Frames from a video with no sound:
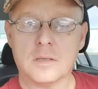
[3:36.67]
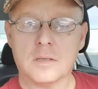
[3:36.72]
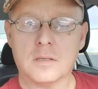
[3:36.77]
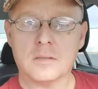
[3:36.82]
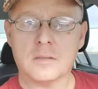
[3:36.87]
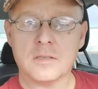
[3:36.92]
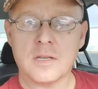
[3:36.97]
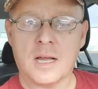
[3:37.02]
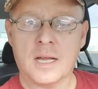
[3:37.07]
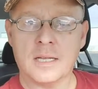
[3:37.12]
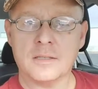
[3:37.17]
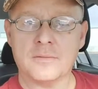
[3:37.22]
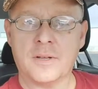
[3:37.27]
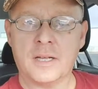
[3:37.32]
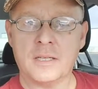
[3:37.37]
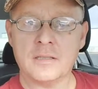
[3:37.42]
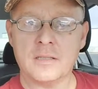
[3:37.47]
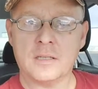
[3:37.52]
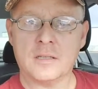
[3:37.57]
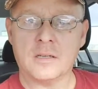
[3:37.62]
Science
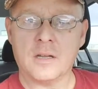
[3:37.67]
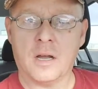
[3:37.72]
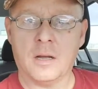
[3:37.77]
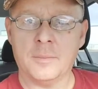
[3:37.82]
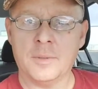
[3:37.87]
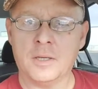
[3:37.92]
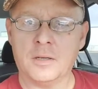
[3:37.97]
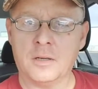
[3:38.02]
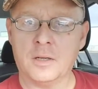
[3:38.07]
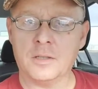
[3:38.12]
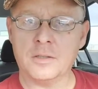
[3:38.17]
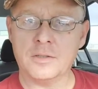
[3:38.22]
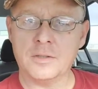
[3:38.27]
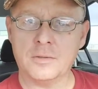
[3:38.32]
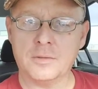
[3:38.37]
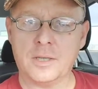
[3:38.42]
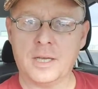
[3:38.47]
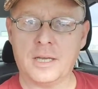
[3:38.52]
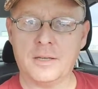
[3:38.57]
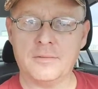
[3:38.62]
fan said comment on
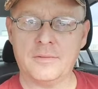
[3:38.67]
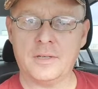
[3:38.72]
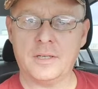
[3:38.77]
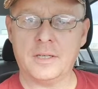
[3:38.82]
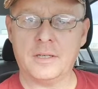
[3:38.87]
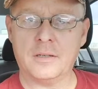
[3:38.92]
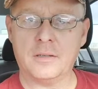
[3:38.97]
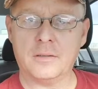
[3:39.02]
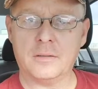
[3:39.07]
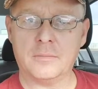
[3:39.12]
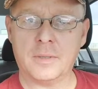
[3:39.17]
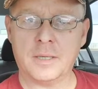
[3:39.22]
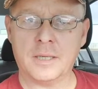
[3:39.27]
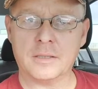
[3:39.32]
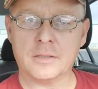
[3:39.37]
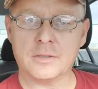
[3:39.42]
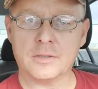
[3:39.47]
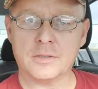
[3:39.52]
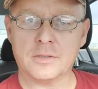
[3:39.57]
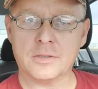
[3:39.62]
2K video and
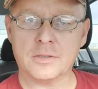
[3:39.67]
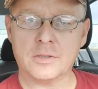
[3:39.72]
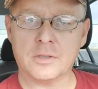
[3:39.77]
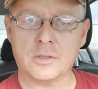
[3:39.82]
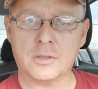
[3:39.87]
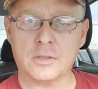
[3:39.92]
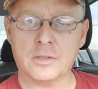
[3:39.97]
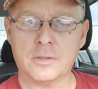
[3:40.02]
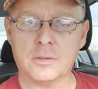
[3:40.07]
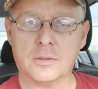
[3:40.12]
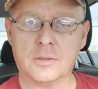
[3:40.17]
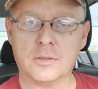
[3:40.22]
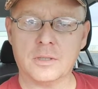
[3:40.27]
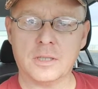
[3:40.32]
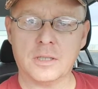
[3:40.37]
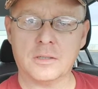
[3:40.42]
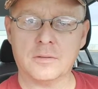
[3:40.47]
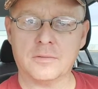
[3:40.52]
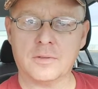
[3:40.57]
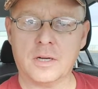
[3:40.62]
make sure you're
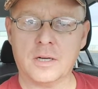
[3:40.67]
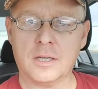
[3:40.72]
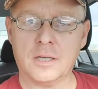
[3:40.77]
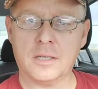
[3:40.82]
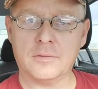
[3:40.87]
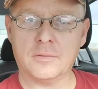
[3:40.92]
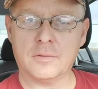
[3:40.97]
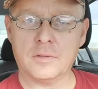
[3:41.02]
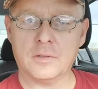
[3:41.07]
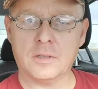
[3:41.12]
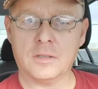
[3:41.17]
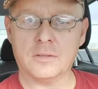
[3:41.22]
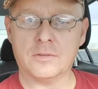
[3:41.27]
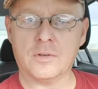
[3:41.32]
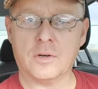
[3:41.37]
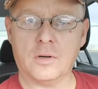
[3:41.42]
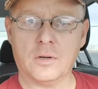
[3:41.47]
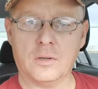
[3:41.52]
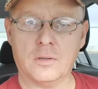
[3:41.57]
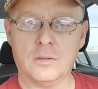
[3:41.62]
there Friday for the
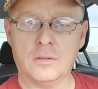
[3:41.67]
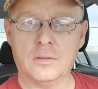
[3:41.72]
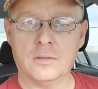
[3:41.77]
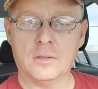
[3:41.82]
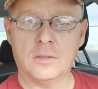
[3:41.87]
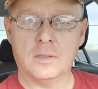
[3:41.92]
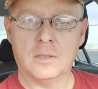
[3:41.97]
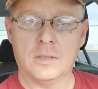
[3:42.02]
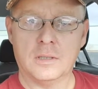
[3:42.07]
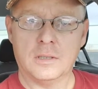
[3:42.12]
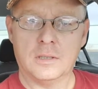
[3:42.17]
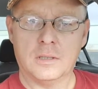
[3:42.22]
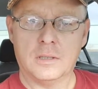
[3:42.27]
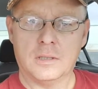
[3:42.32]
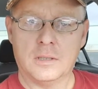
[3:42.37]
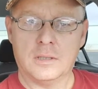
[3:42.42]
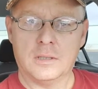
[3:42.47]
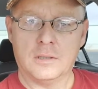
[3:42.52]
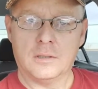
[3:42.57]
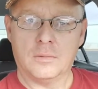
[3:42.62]
draw.
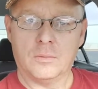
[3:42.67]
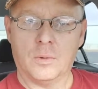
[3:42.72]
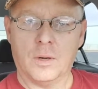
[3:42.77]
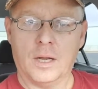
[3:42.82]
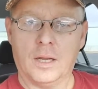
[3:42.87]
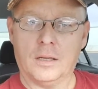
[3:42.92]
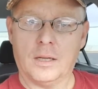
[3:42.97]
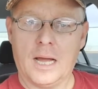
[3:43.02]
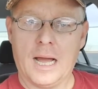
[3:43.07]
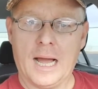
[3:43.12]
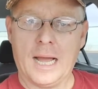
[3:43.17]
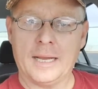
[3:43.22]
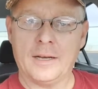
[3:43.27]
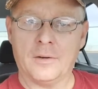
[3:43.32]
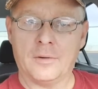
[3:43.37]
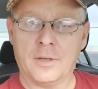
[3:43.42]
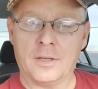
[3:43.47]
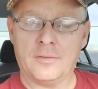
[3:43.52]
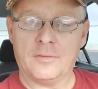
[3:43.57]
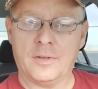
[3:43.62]
Well, I
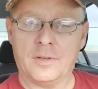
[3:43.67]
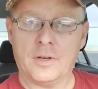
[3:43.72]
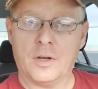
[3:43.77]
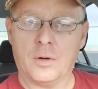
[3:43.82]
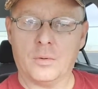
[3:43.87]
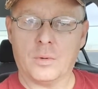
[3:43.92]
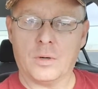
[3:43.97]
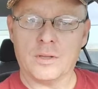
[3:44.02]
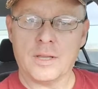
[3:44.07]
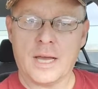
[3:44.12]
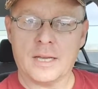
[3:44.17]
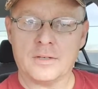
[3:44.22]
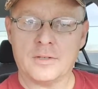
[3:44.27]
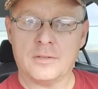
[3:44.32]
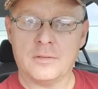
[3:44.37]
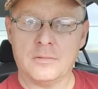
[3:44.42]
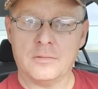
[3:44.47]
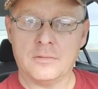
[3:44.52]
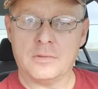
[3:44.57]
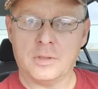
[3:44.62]
don't even know where that
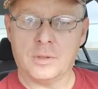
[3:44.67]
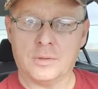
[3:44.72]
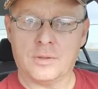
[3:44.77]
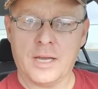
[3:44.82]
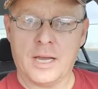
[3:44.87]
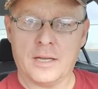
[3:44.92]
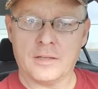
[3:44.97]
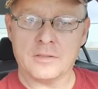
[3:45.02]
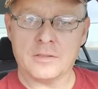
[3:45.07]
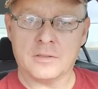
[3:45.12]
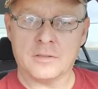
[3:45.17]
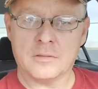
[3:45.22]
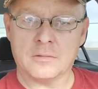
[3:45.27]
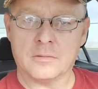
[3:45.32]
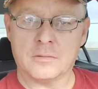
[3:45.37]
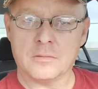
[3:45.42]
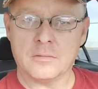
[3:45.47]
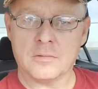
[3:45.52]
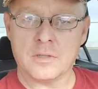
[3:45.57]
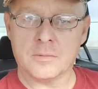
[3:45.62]
2,000
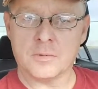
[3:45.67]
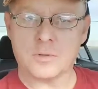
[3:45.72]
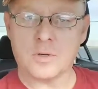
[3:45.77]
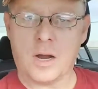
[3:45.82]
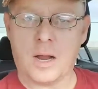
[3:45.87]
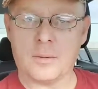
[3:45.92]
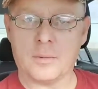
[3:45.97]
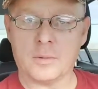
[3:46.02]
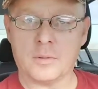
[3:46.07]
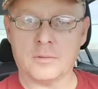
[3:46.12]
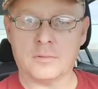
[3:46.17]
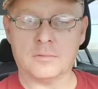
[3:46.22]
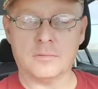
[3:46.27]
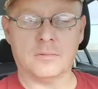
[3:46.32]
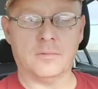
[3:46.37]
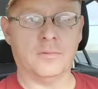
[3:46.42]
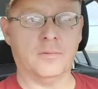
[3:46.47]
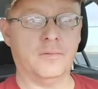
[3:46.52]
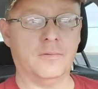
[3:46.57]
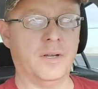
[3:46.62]
subscriber
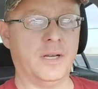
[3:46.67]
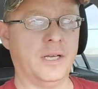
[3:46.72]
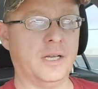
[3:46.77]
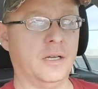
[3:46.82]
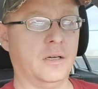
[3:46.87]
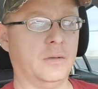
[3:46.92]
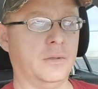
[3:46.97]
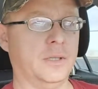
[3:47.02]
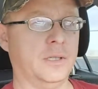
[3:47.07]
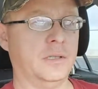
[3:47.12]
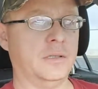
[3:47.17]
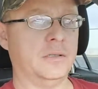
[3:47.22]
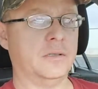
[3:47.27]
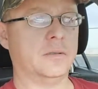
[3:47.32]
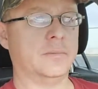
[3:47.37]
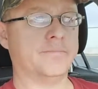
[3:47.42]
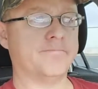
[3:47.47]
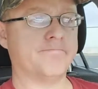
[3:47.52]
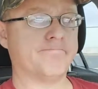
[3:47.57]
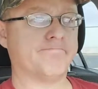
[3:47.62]
video
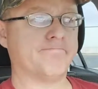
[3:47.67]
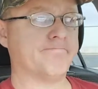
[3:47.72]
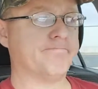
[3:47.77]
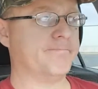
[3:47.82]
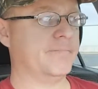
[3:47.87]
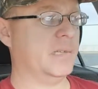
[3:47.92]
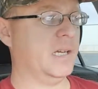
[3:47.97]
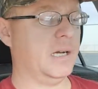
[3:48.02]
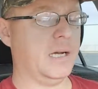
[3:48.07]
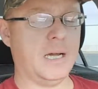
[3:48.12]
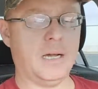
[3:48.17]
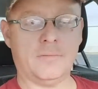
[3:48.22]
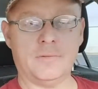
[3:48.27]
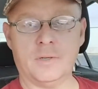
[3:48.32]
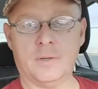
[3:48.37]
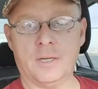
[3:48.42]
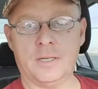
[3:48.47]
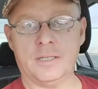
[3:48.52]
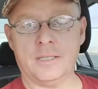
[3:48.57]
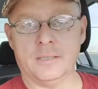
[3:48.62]
is. I have
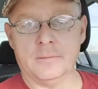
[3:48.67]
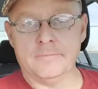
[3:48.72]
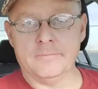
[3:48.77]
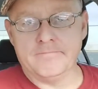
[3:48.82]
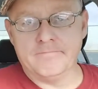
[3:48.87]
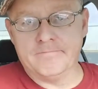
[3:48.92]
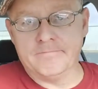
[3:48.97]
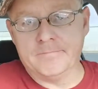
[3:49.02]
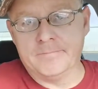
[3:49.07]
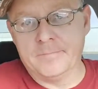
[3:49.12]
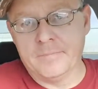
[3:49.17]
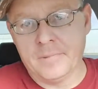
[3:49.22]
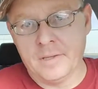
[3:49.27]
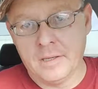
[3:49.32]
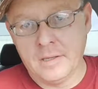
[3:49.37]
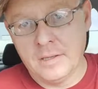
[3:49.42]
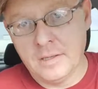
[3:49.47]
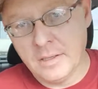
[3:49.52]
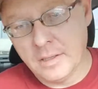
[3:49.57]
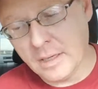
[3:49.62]
no idea.
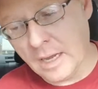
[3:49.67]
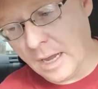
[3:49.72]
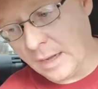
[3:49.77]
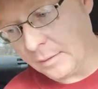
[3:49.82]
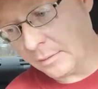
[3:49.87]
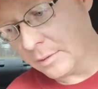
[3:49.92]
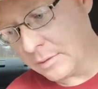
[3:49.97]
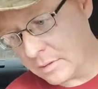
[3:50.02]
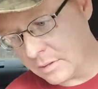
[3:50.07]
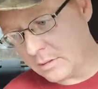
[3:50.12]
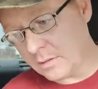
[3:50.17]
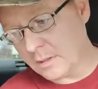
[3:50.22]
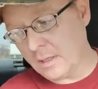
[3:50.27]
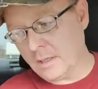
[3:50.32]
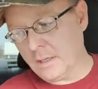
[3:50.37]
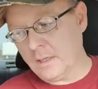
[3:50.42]
I was